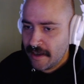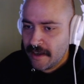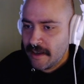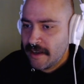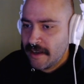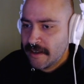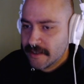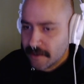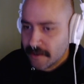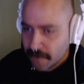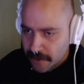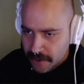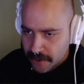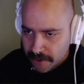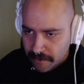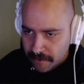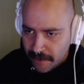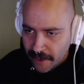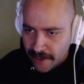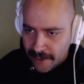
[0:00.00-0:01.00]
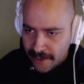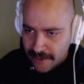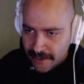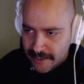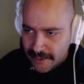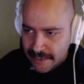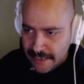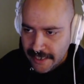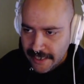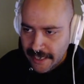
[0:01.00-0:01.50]
So we're just comparing the
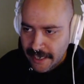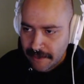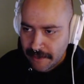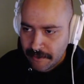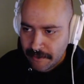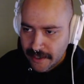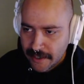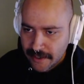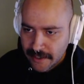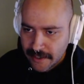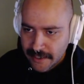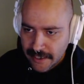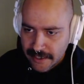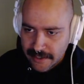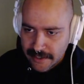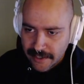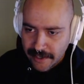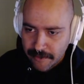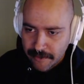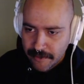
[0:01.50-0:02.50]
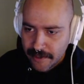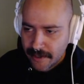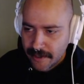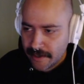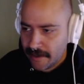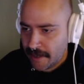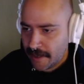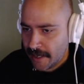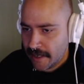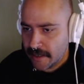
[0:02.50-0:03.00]
DEM and the DSM,
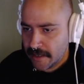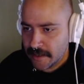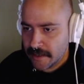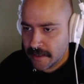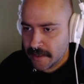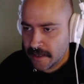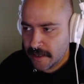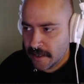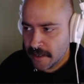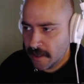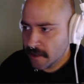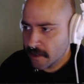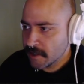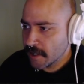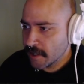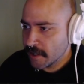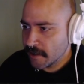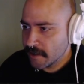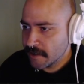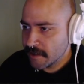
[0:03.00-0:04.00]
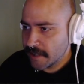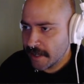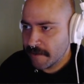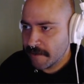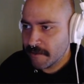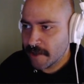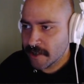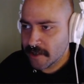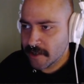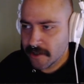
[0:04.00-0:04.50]
and it looks like they're the same
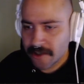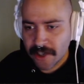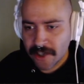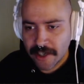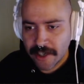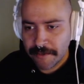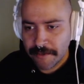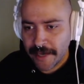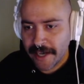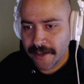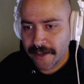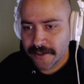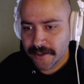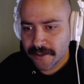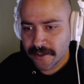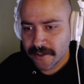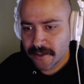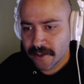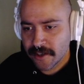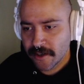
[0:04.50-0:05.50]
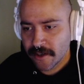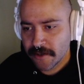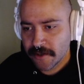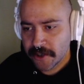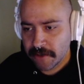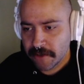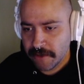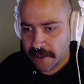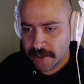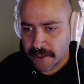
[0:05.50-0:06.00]
resolution and bounds, so we
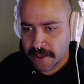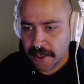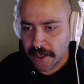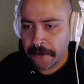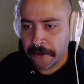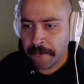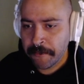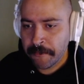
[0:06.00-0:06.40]
should be good to go.